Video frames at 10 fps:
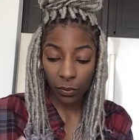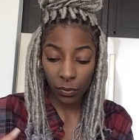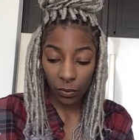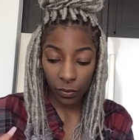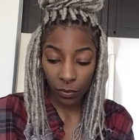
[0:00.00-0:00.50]

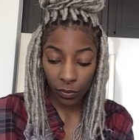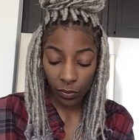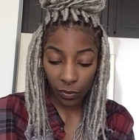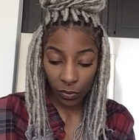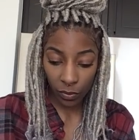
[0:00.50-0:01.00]

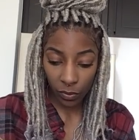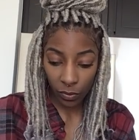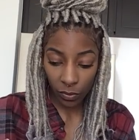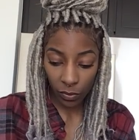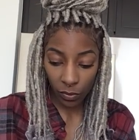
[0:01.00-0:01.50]

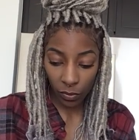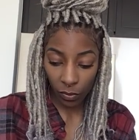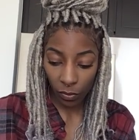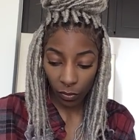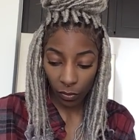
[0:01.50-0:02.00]

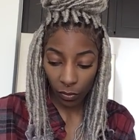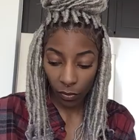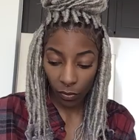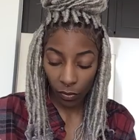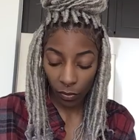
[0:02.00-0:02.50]

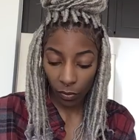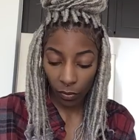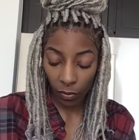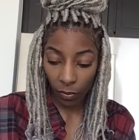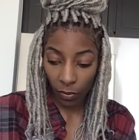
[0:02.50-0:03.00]

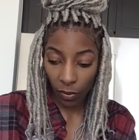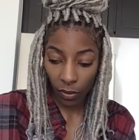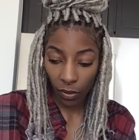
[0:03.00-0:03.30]
Nobody speaks.